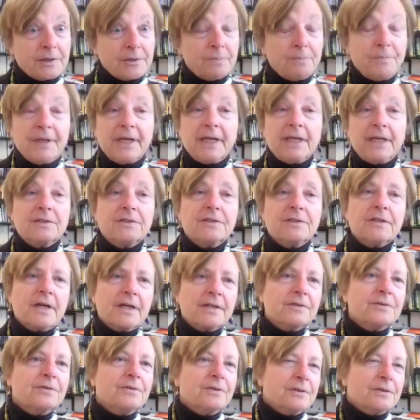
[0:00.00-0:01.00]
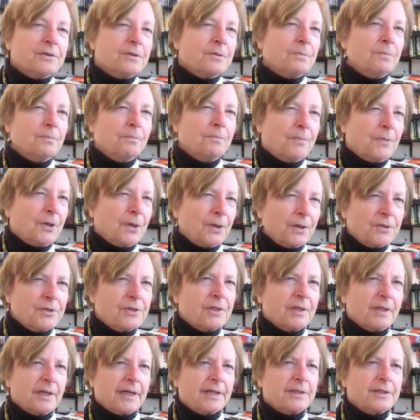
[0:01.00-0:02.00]
But it's not just
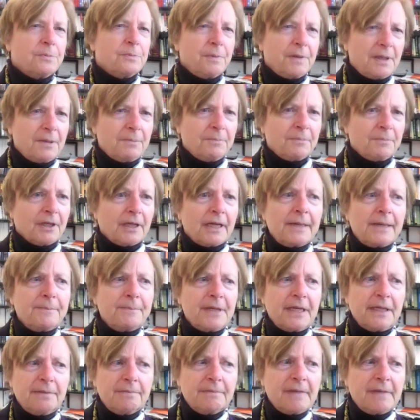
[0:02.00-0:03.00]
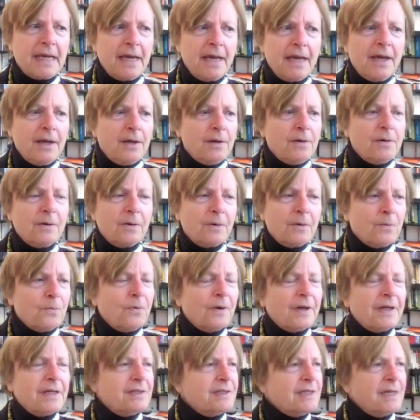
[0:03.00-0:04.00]
marginalized people. I mean,
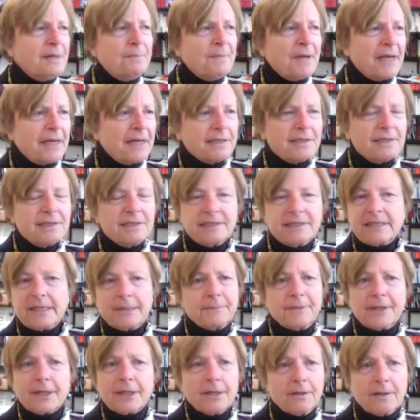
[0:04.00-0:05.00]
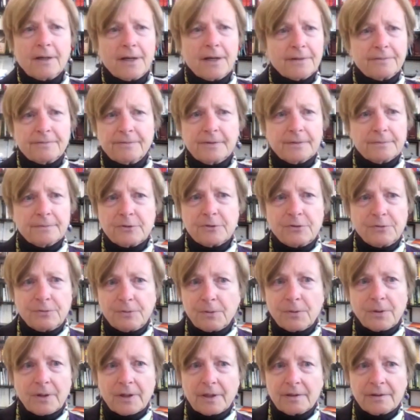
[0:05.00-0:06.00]
what is he mad at some of the law firms
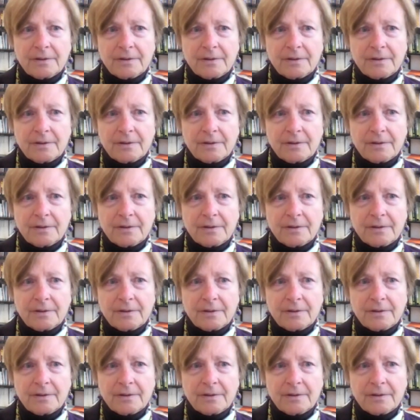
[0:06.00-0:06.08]
for?